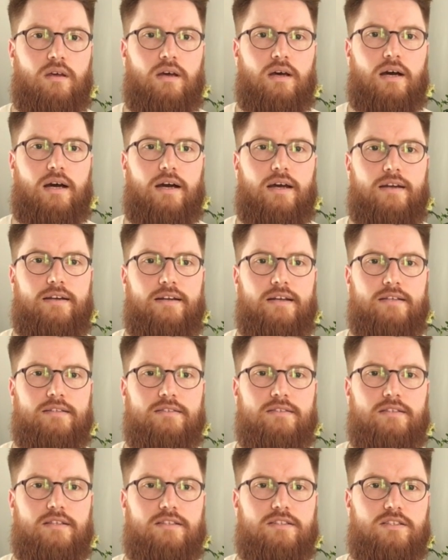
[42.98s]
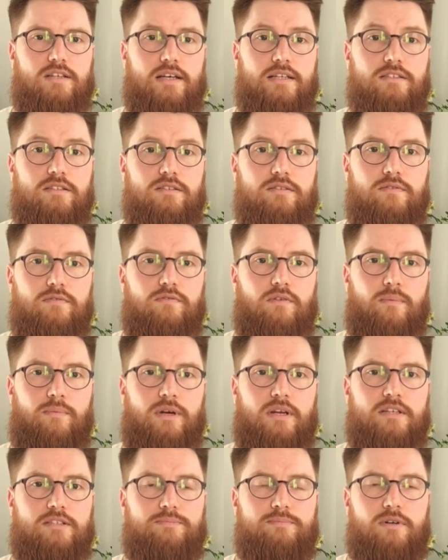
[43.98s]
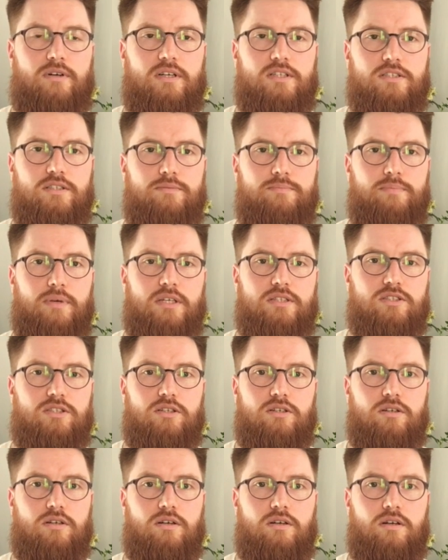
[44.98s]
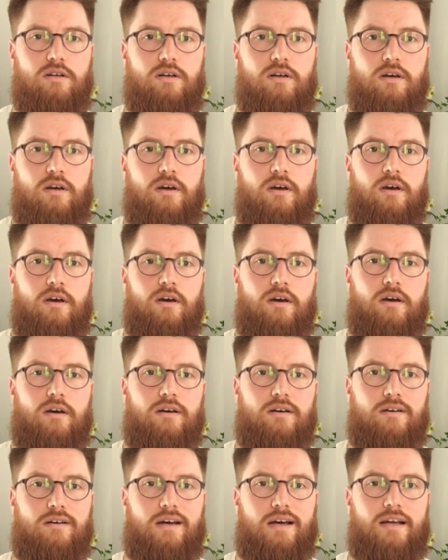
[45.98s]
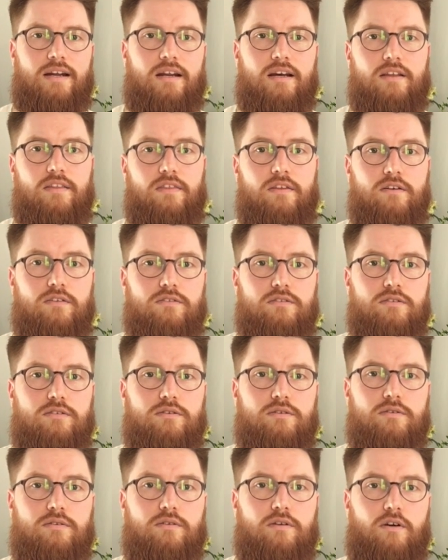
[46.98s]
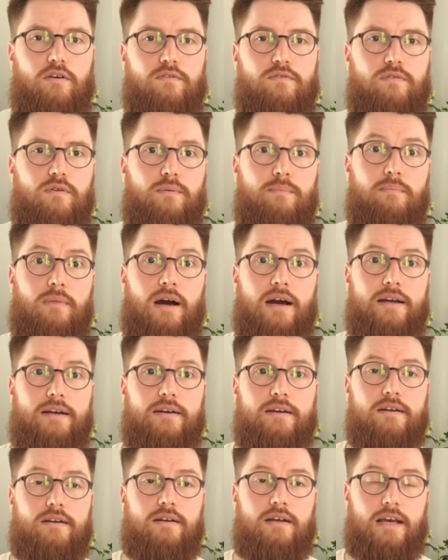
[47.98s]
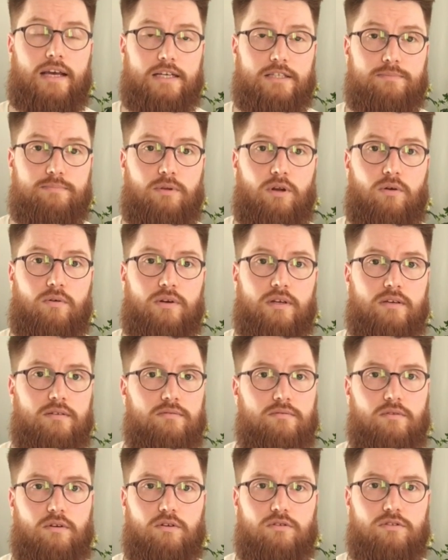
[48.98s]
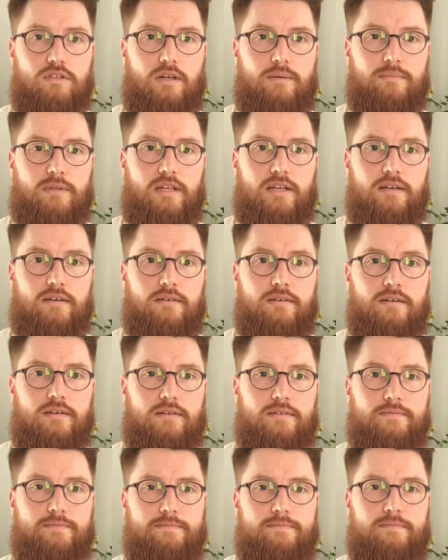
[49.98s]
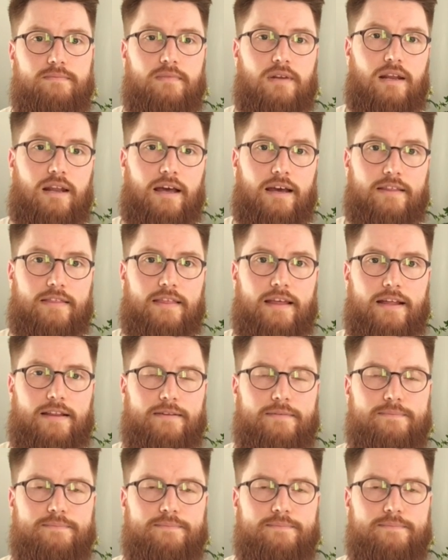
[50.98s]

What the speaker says: I had done the sketch from an inspiration picture and I thought of mind exploding or something like that.